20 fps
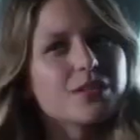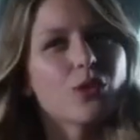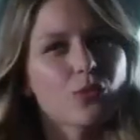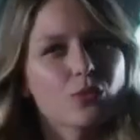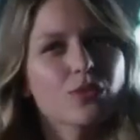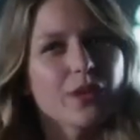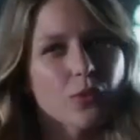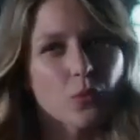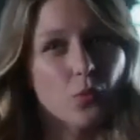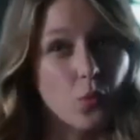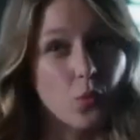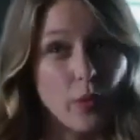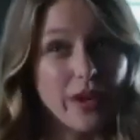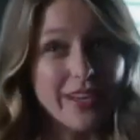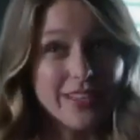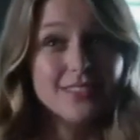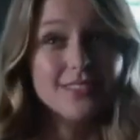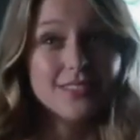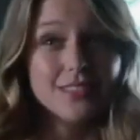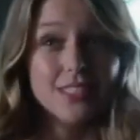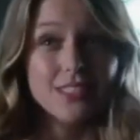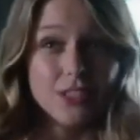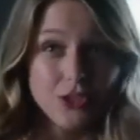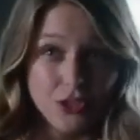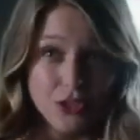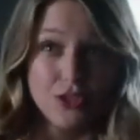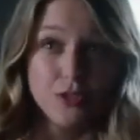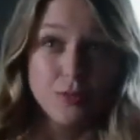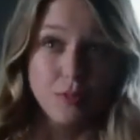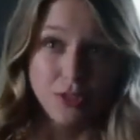don't let Winn teach
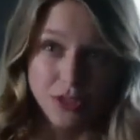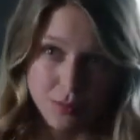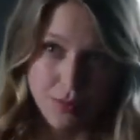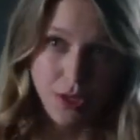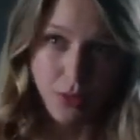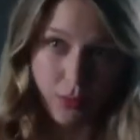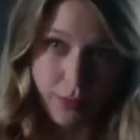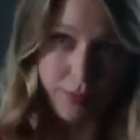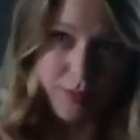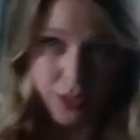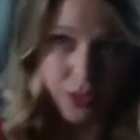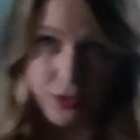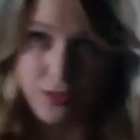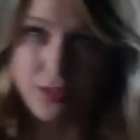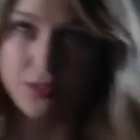you too much about women on